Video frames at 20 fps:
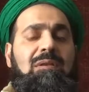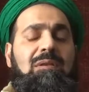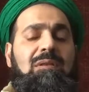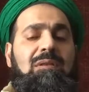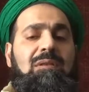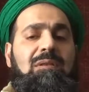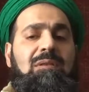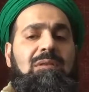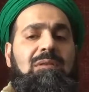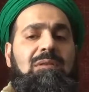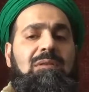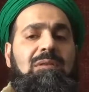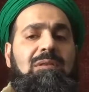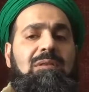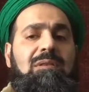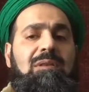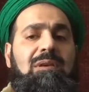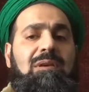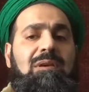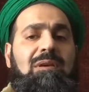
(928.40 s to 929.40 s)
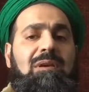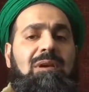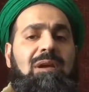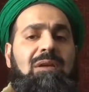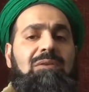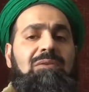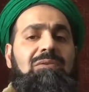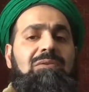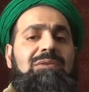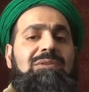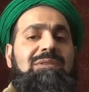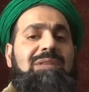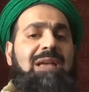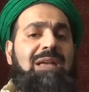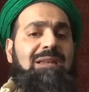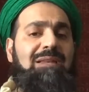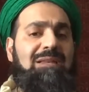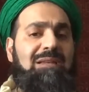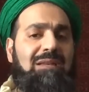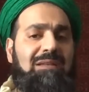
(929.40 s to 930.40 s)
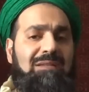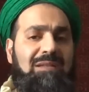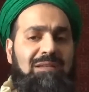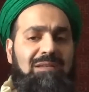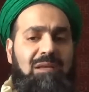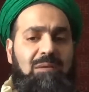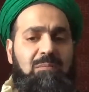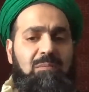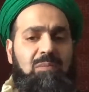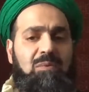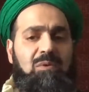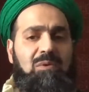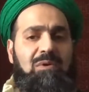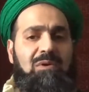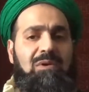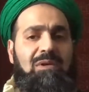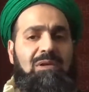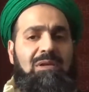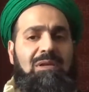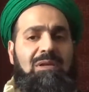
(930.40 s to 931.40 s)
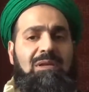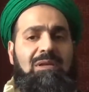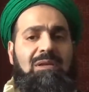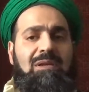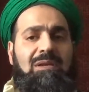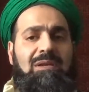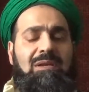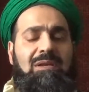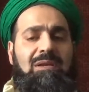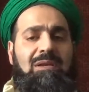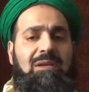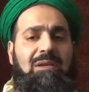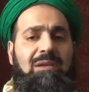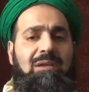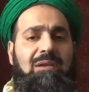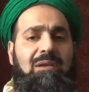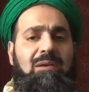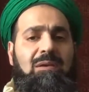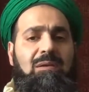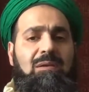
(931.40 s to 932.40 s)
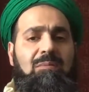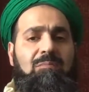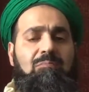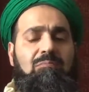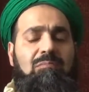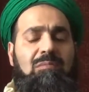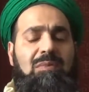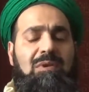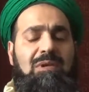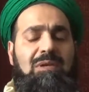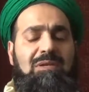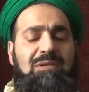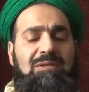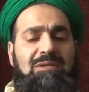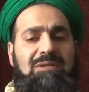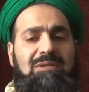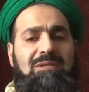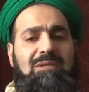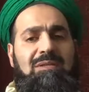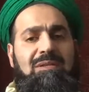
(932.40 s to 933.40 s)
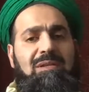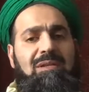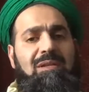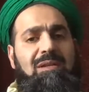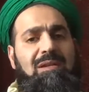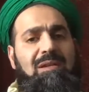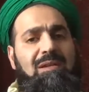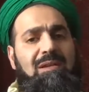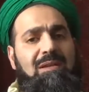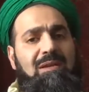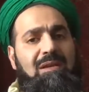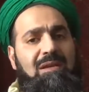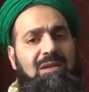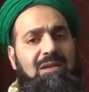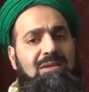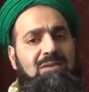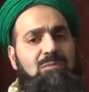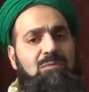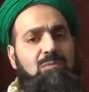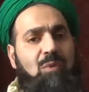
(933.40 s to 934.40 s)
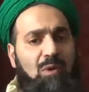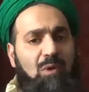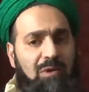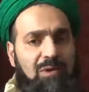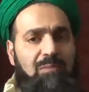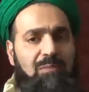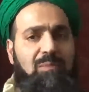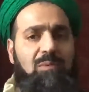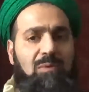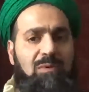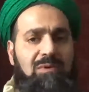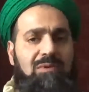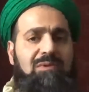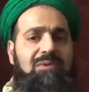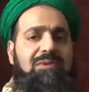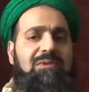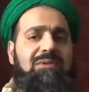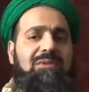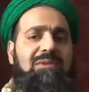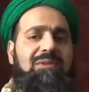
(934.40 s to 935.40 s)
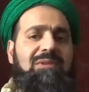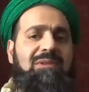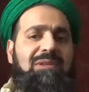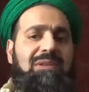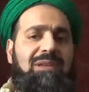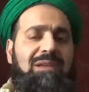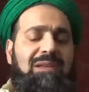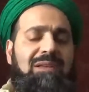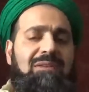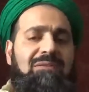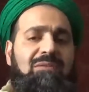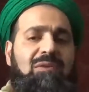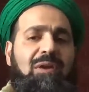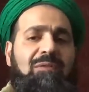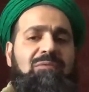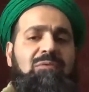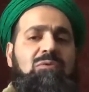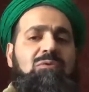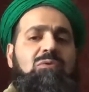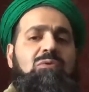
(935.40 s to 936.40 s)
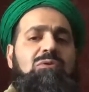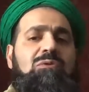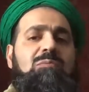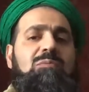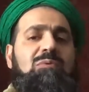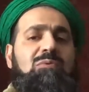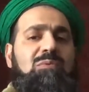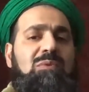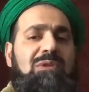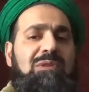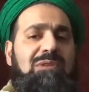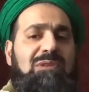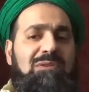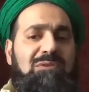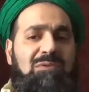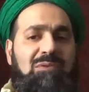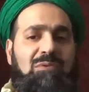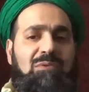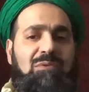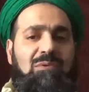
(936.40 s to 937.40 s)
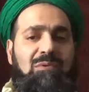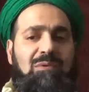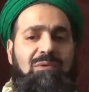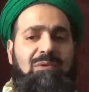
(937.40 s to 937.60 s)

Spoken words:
the understanding tadabbur uh, is more important. And if you have to choose between the two,